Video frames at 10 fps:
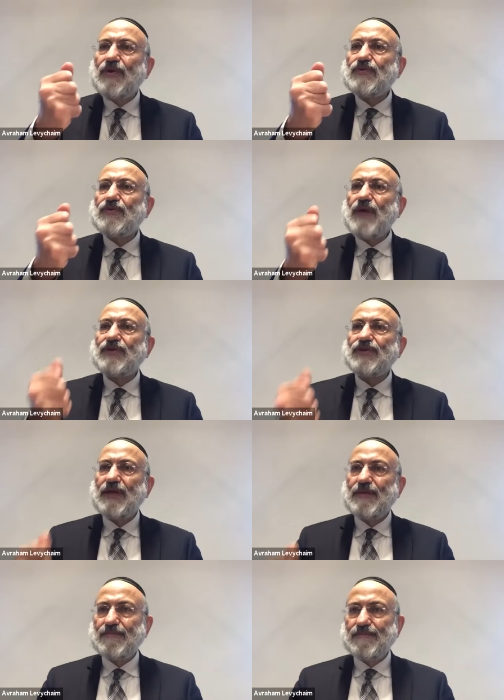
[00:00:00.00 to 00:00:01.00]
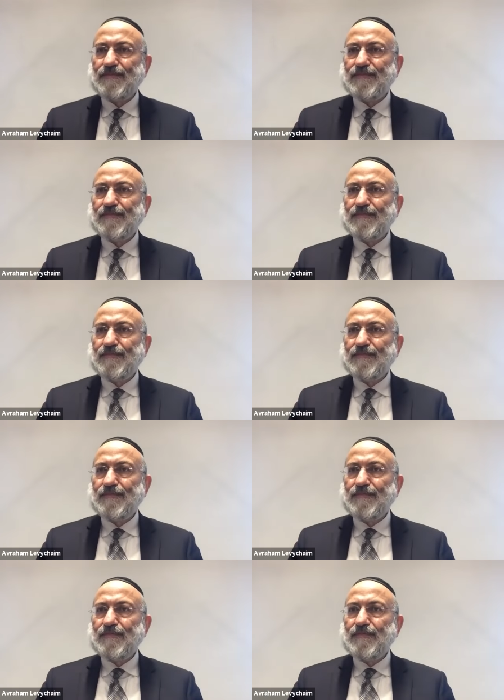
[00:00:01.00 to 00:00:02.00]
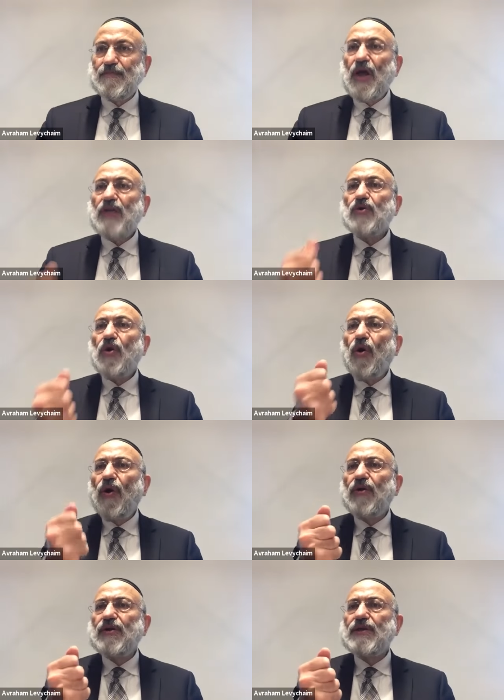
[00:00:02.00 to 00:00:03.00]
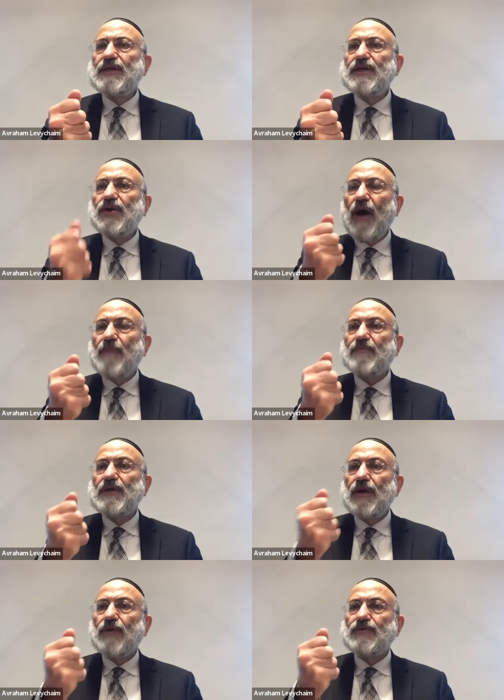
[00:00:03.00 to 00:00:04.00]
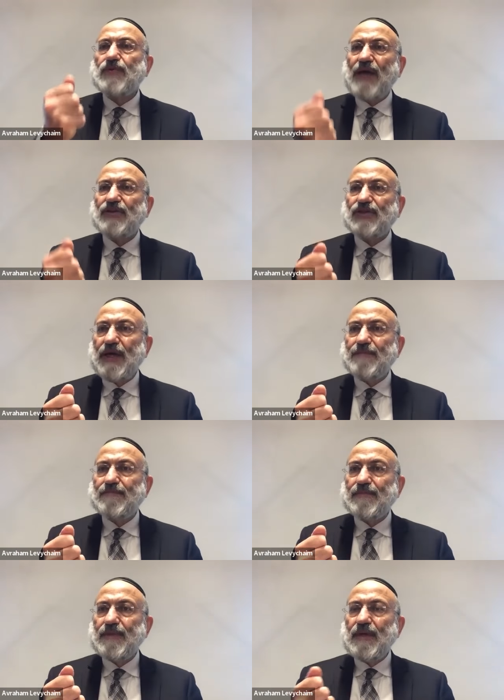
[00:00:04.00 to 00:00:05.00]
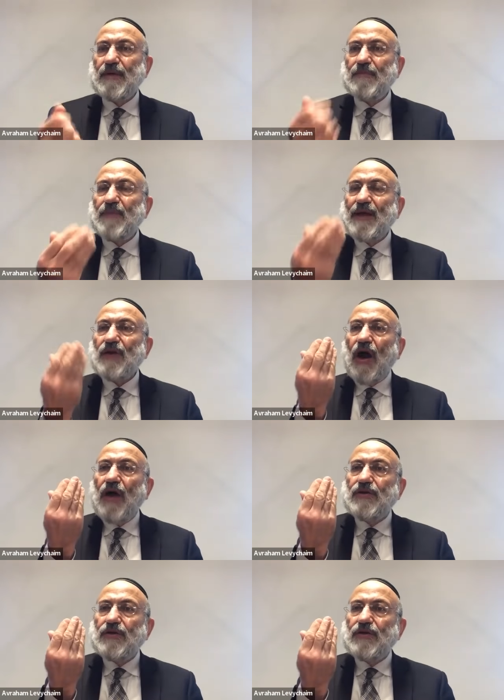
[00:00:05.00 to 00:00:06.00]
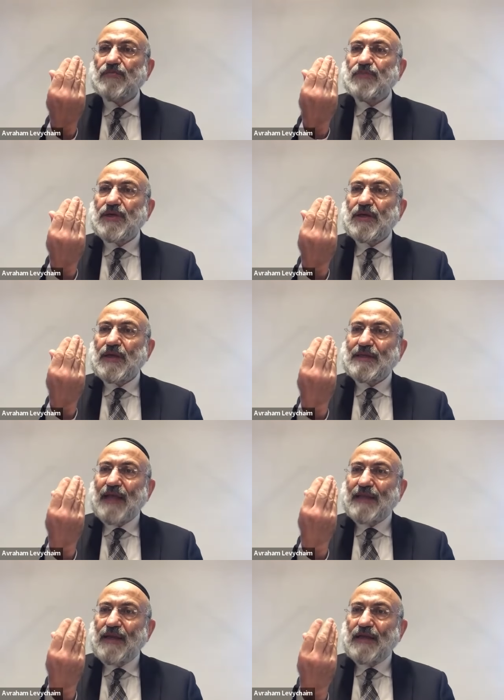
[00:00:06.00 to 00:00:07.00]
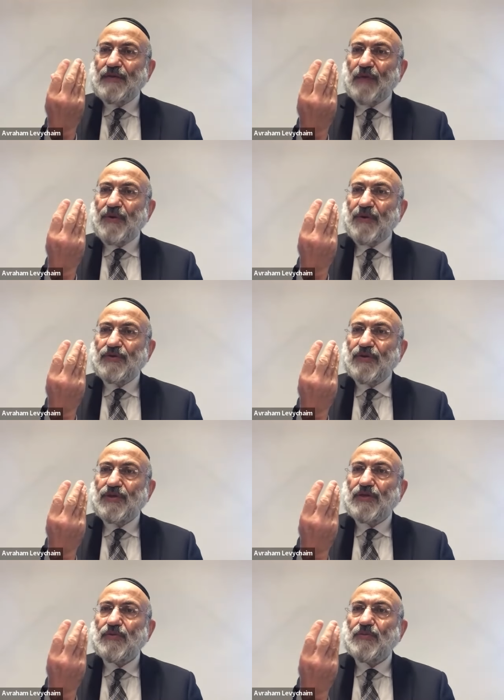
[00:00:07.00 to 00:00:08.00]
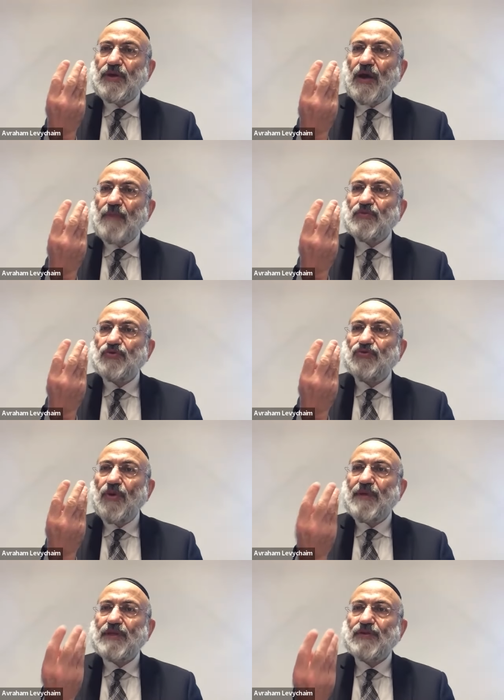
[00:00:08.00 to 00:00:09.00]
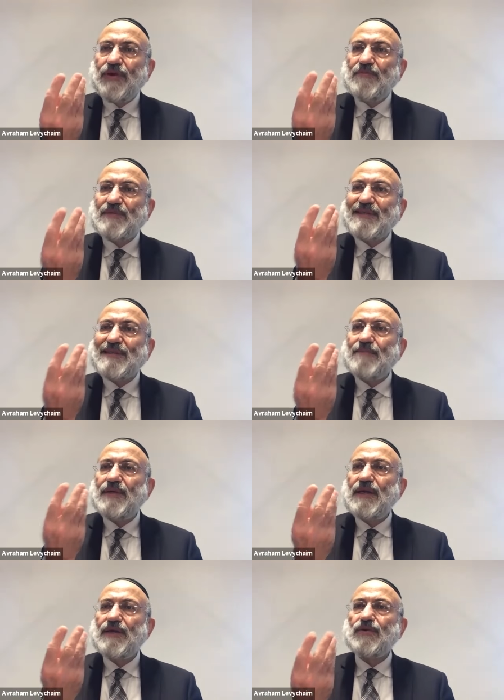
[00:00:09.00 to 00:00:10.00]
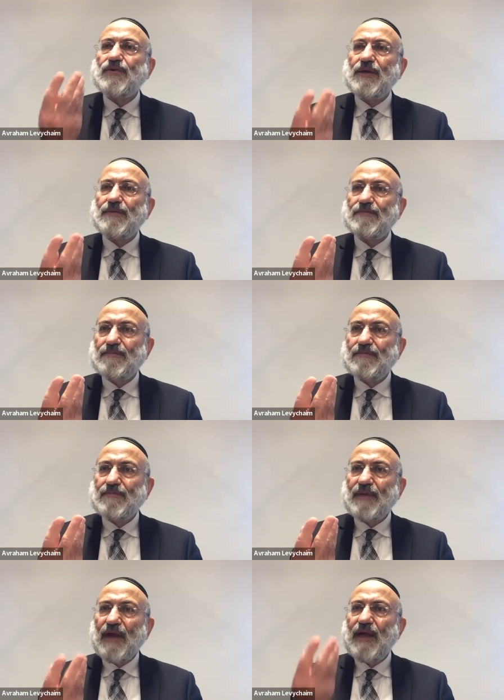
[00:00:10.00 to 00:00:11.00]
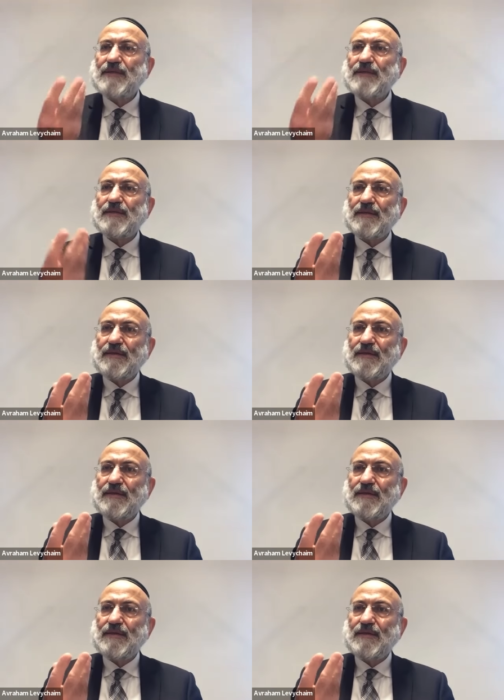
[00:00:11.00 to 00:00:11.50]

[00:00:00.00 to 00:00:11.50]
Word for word: close to Hashem. Not only come close to Hashem, but I an opportunity to become to him, similar to him. Chesed,